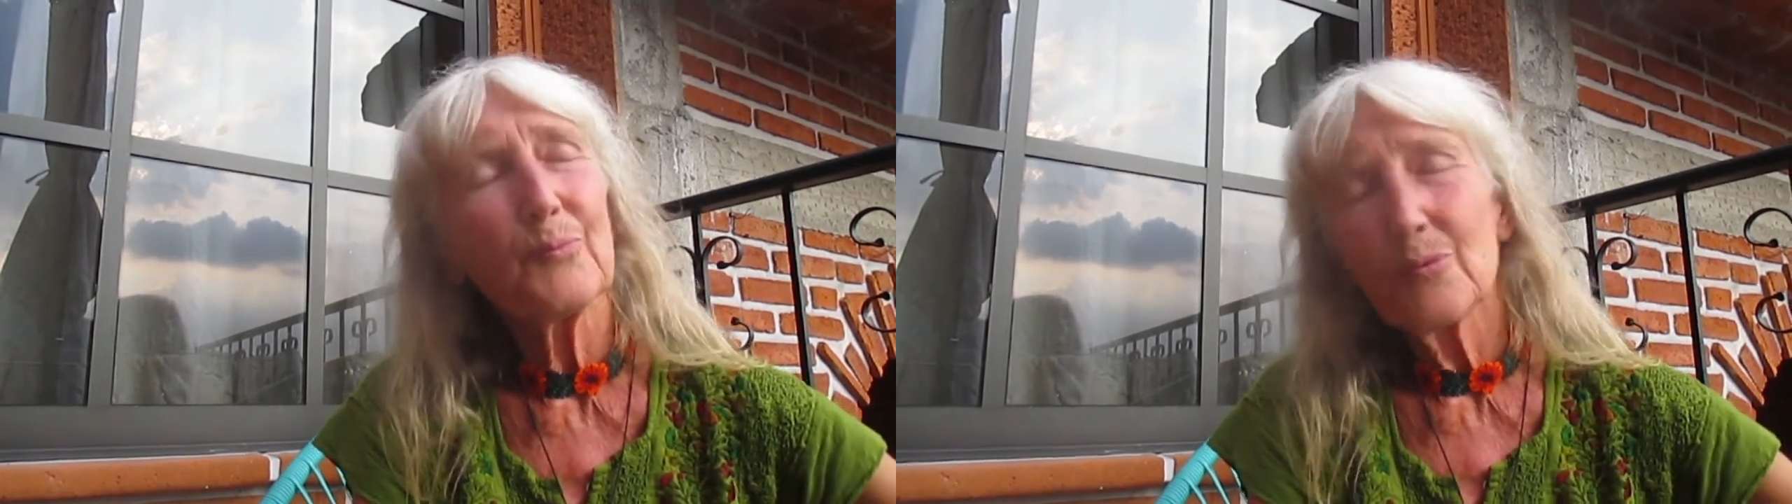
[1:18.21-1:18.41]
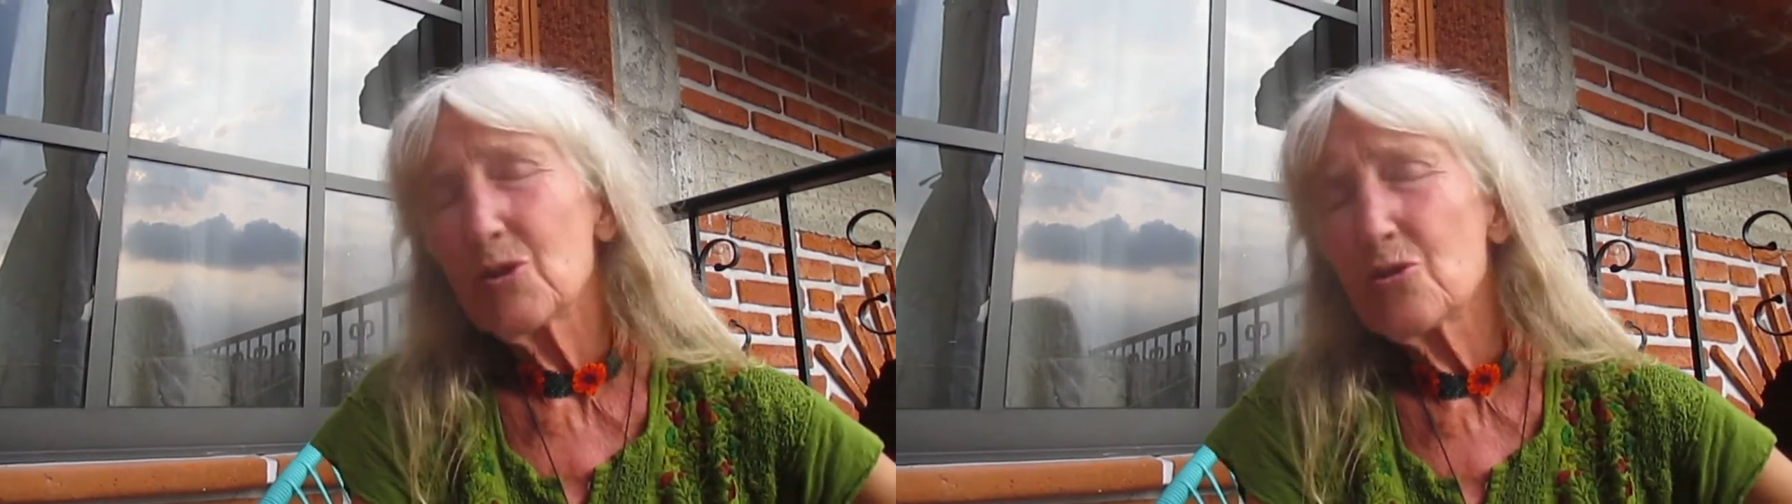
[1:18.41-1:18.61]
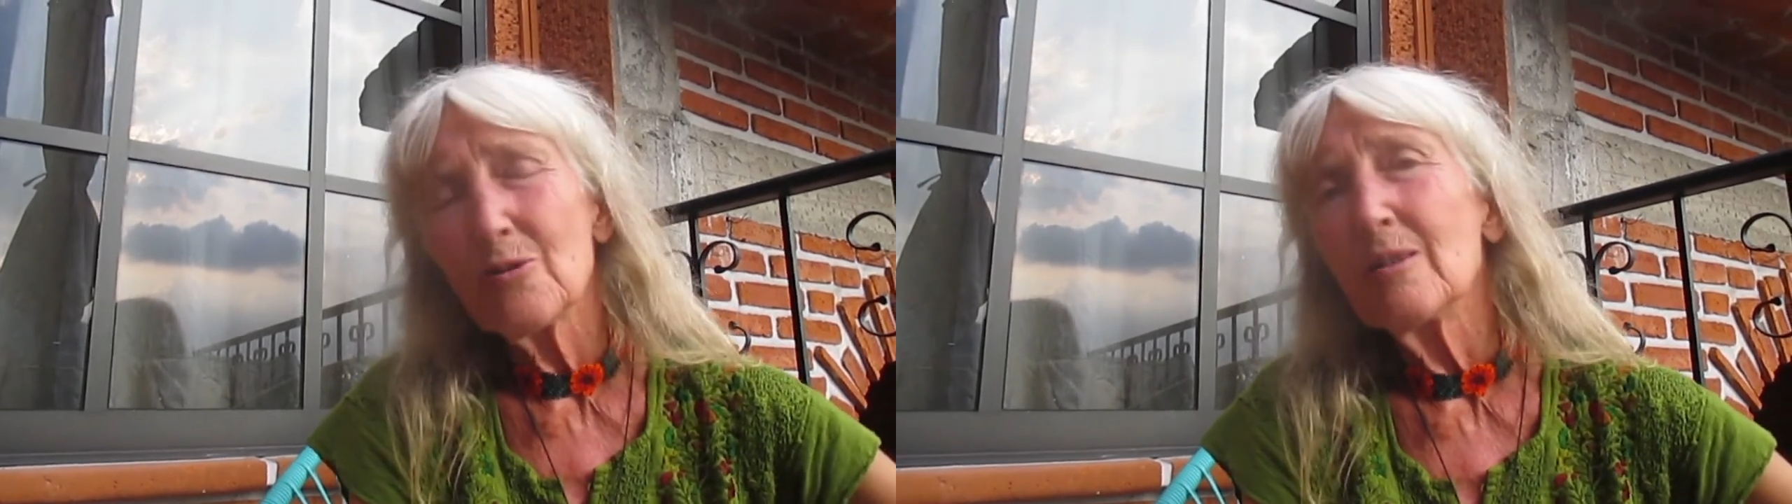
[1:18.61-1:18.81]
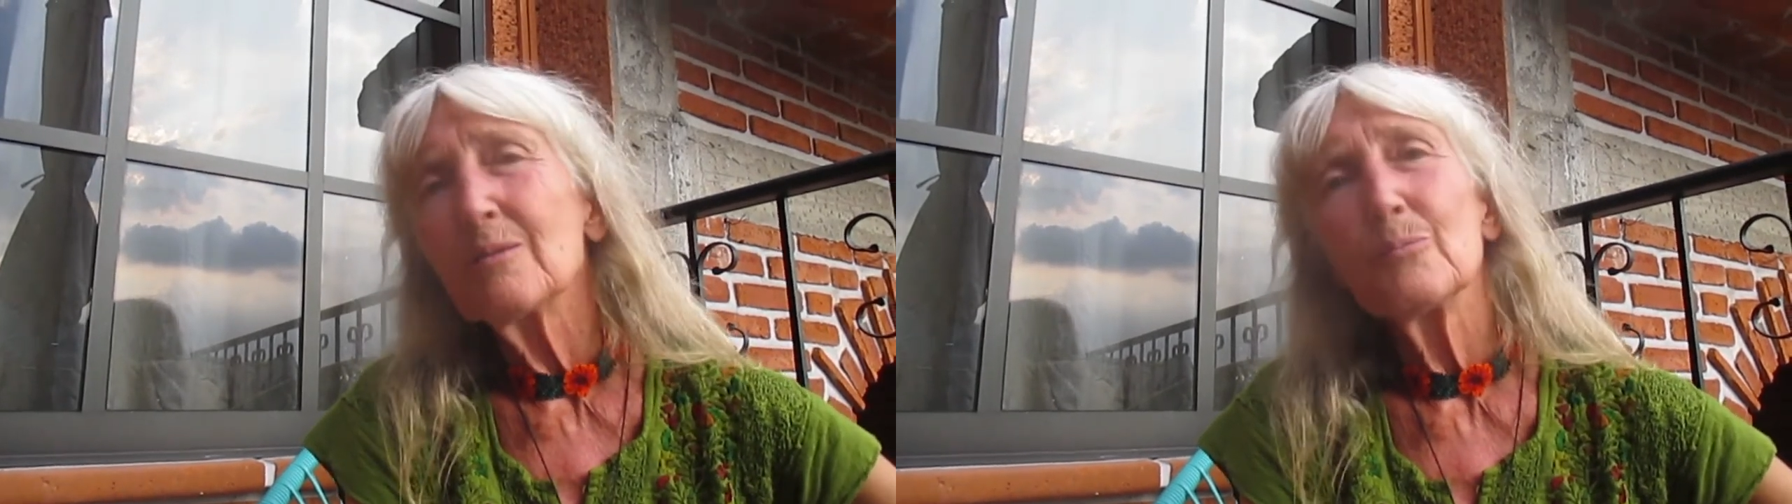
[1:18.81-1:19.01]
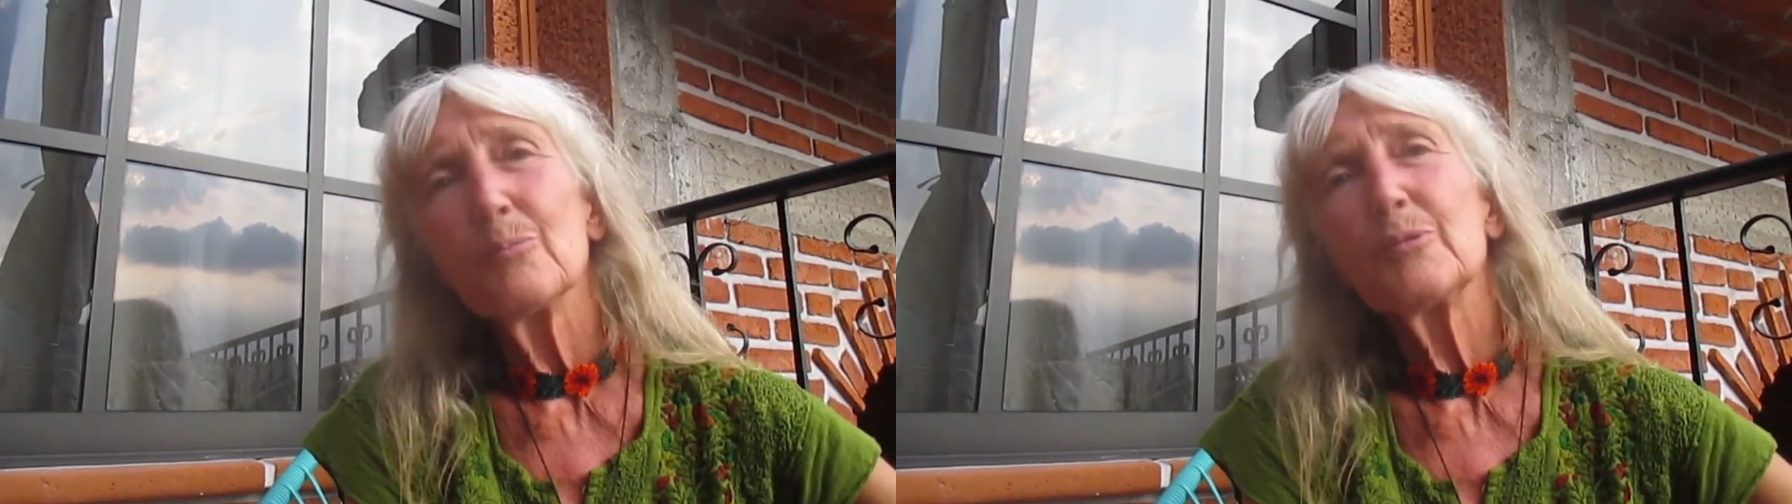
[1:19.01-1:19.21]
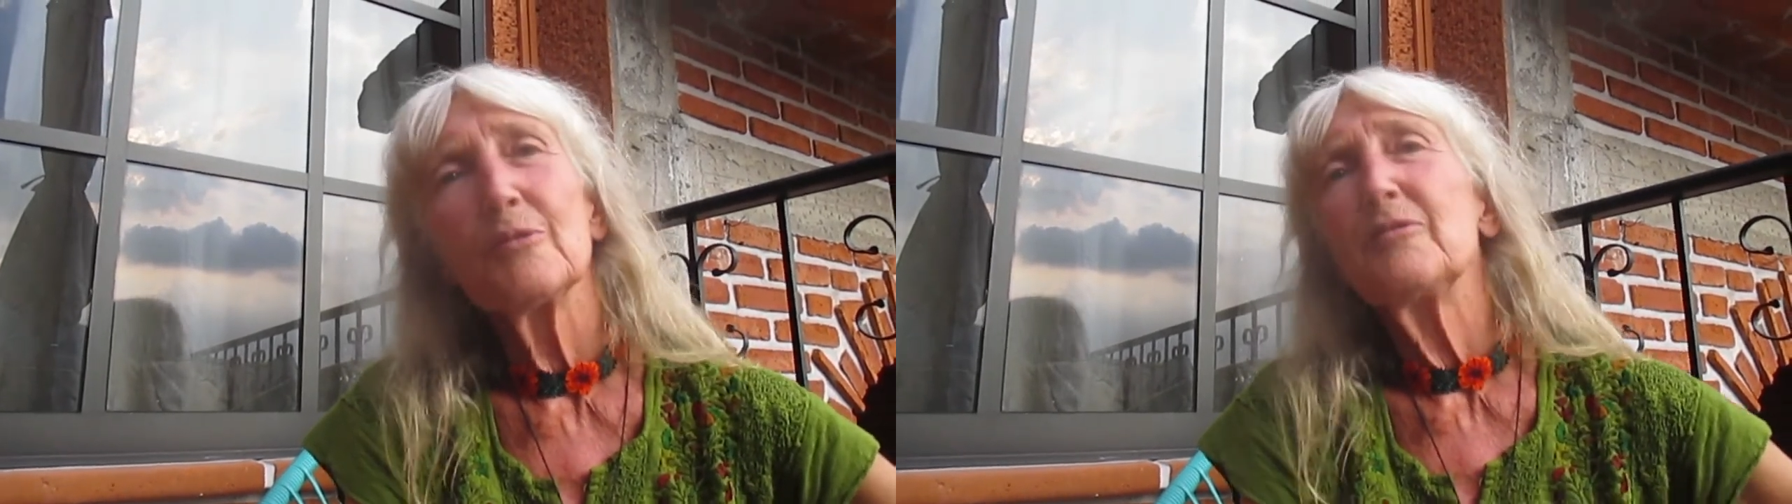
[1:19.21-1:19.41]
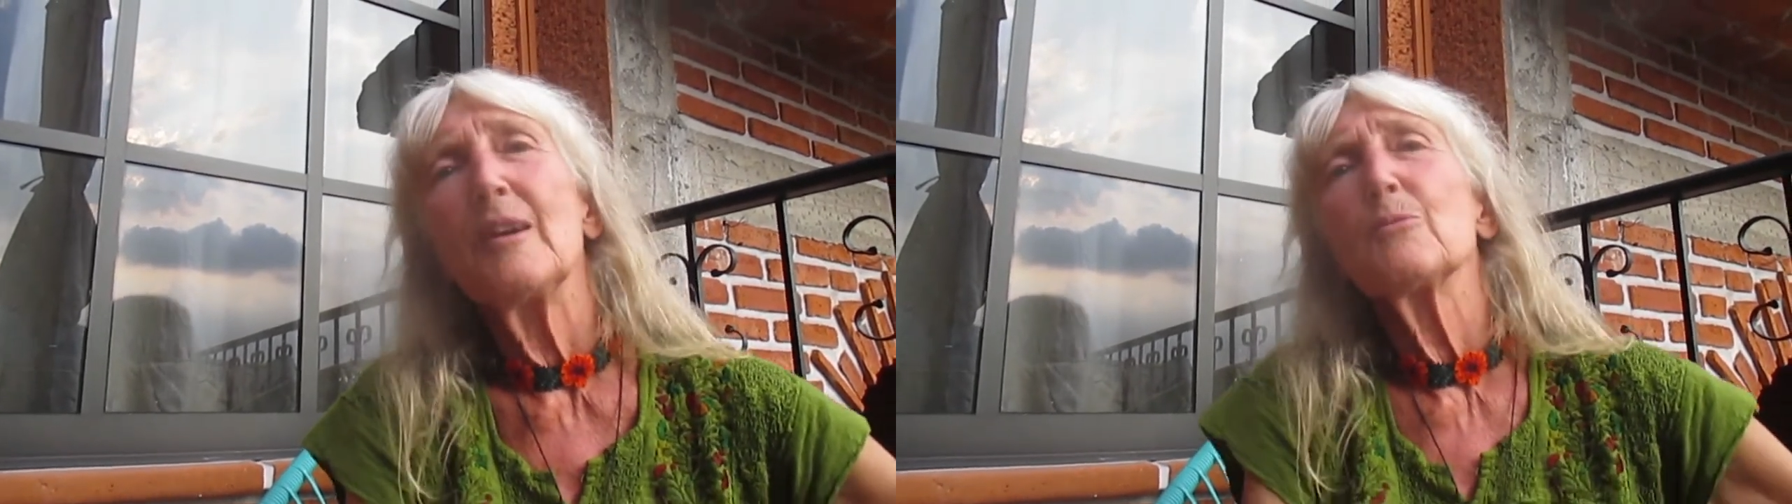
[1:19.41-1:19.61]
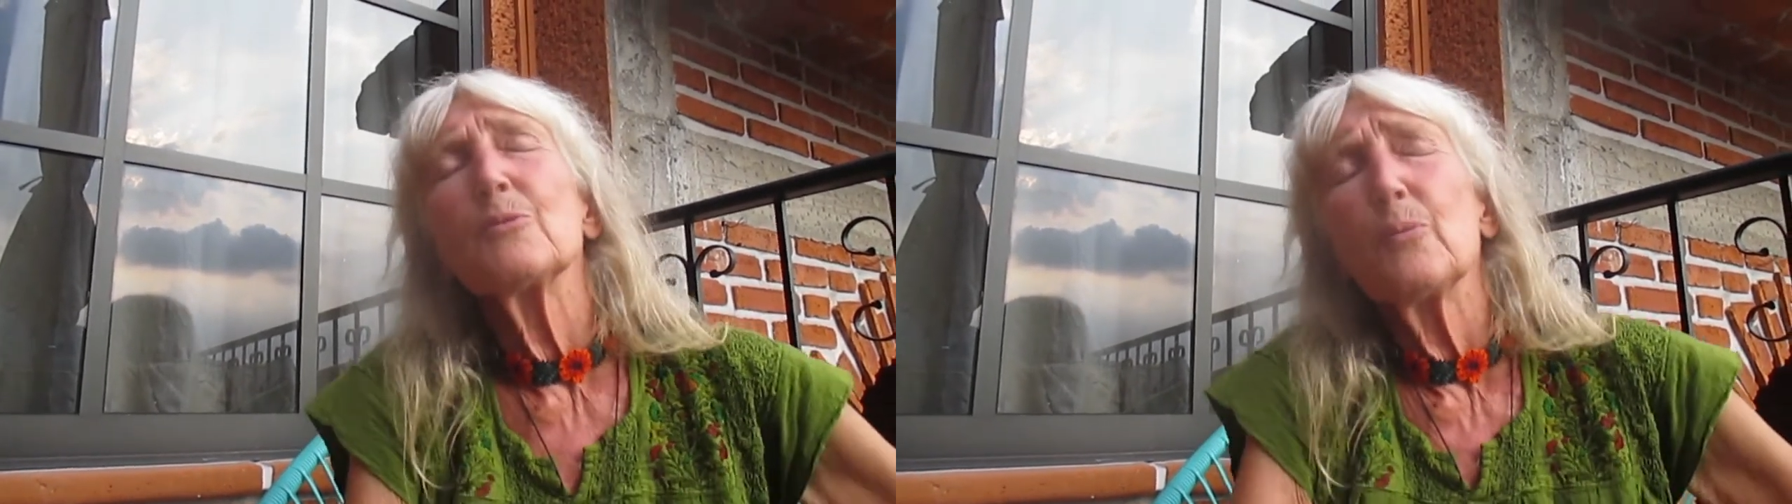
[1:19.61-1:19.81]
strong,
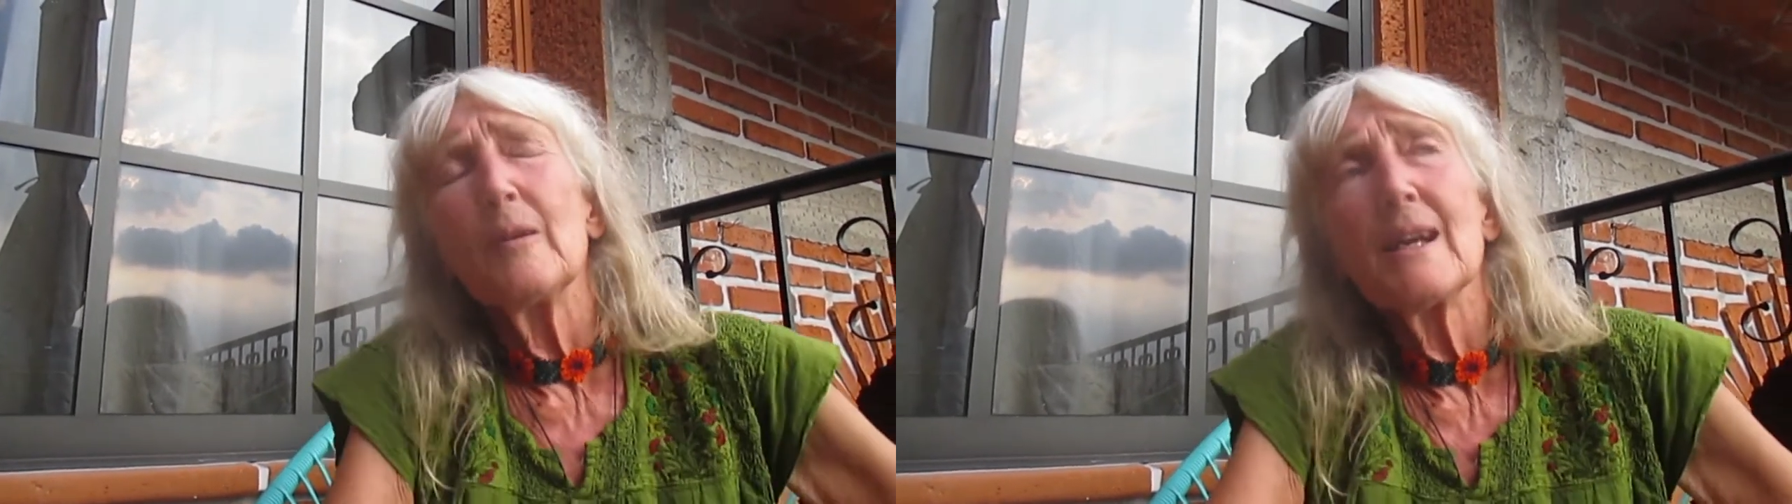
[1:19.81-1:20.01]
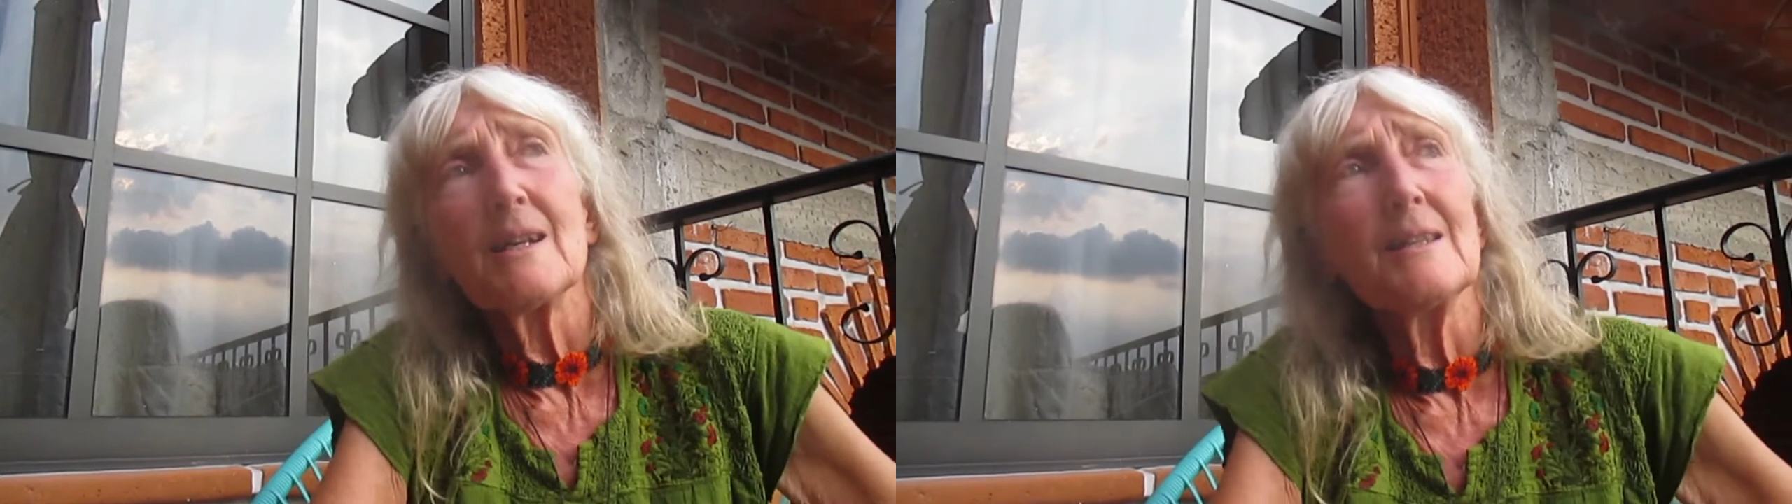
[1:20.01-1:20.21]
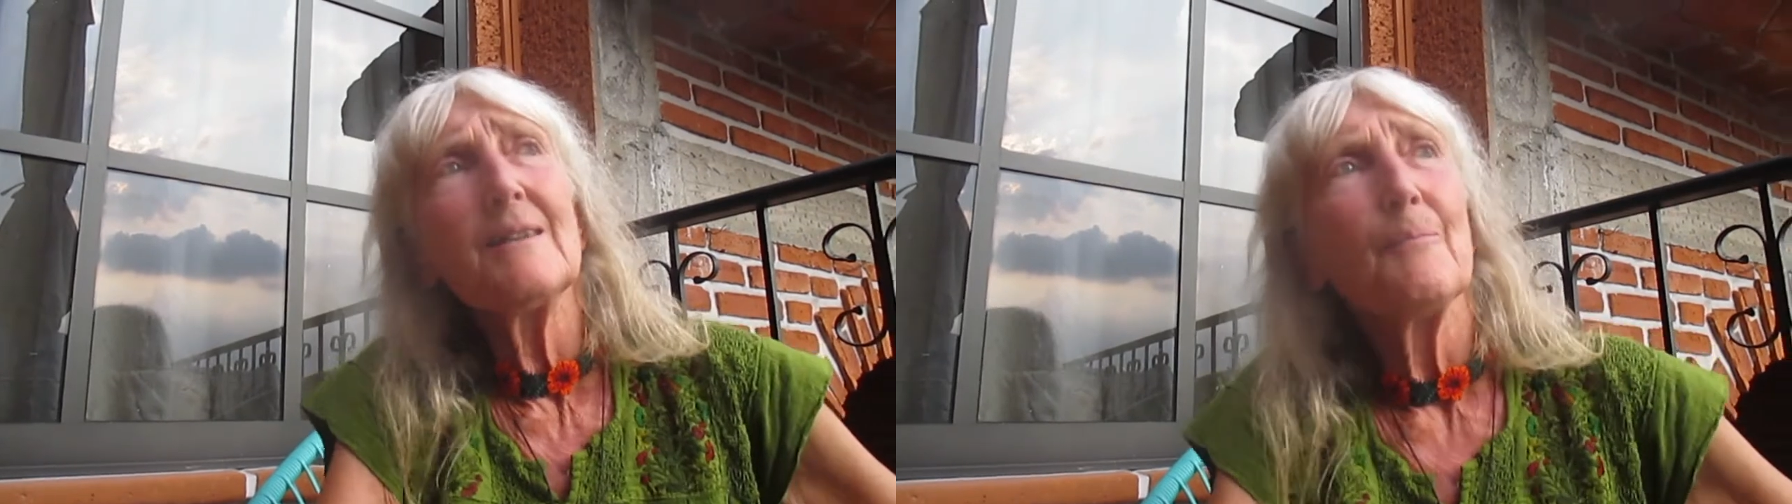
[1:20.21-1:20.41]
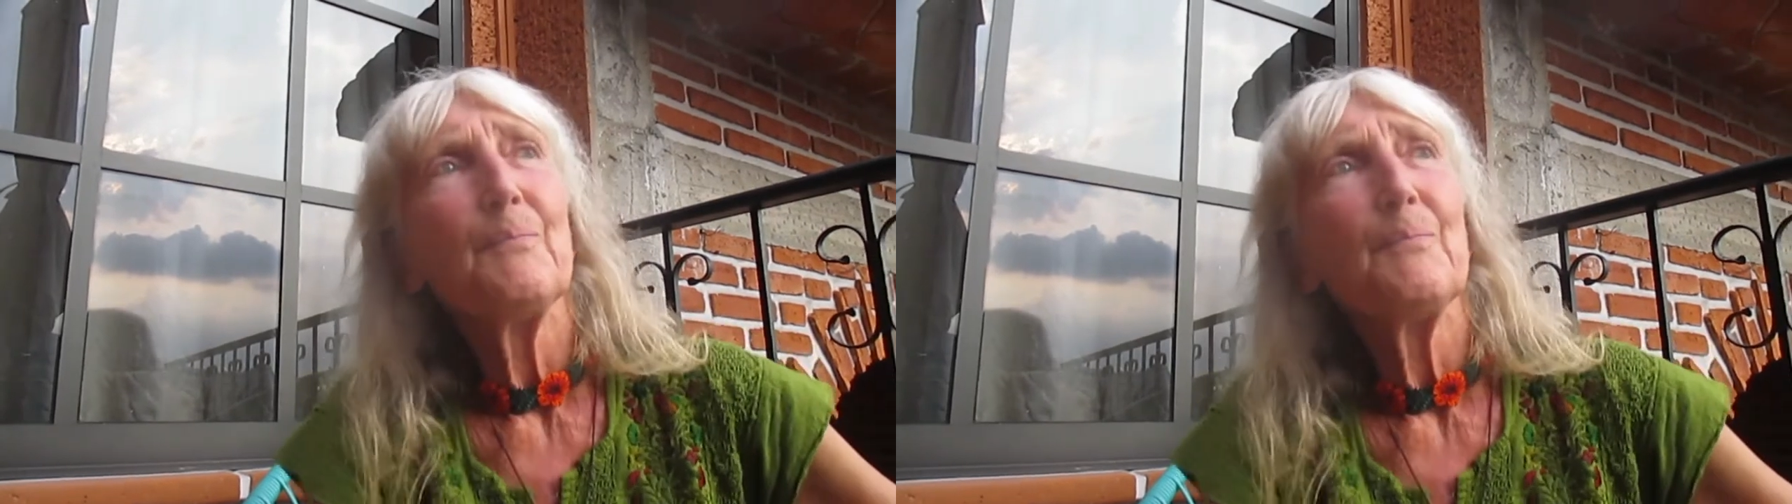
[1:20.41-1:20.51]
profound way,